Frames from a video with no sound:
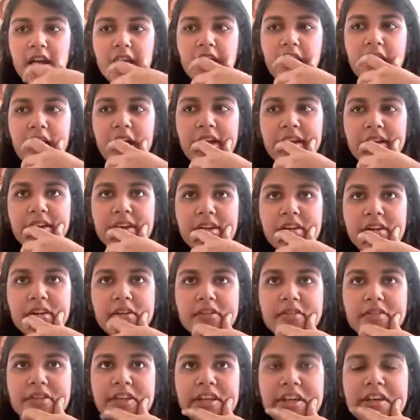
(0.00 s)
and
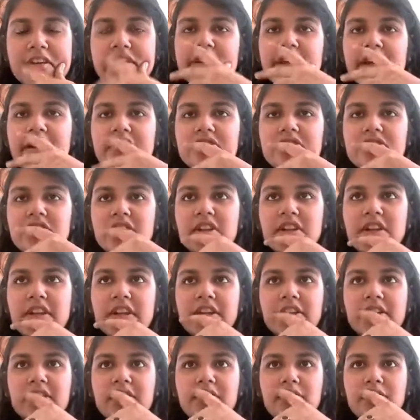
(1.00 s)
we can actually,
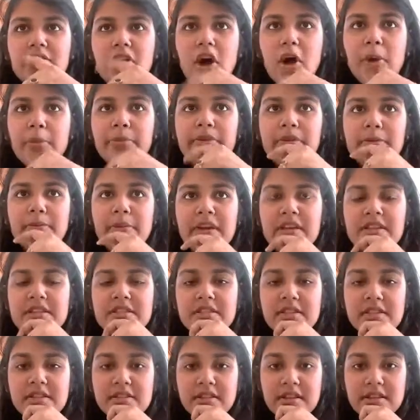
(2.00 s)
like, optimize
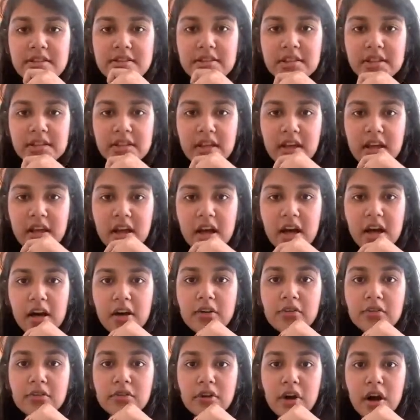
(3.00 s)
this, as in how
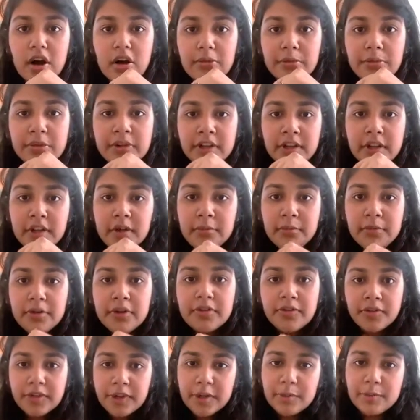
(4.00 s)
many number
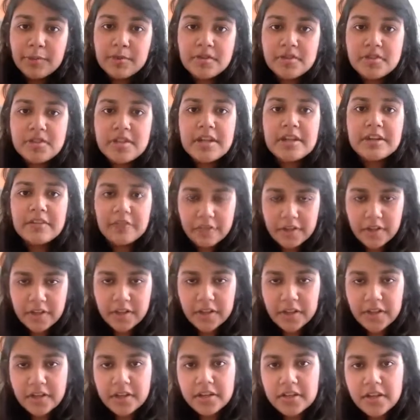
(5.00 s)
of neighbors that we
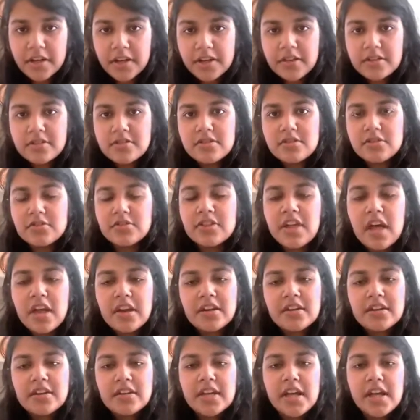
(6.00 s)
need, right? So that
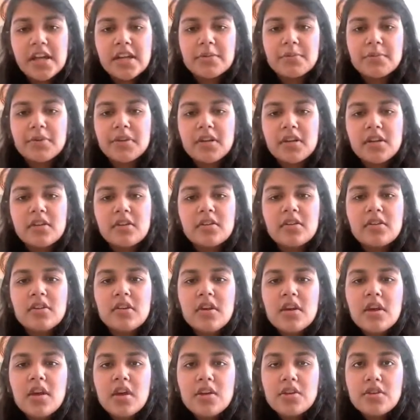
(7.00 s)
can be done.
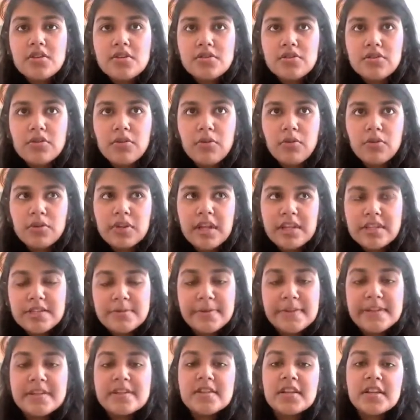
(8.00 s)
So that's
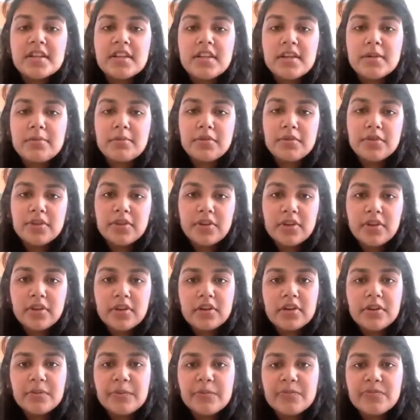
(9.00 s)
basically about
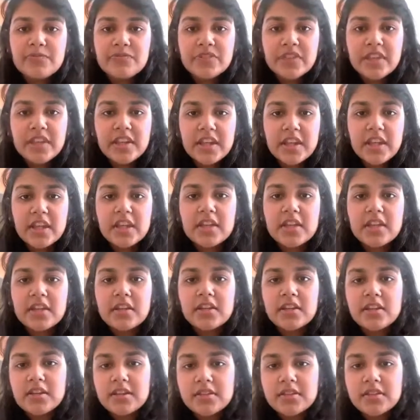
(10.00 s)
KNN.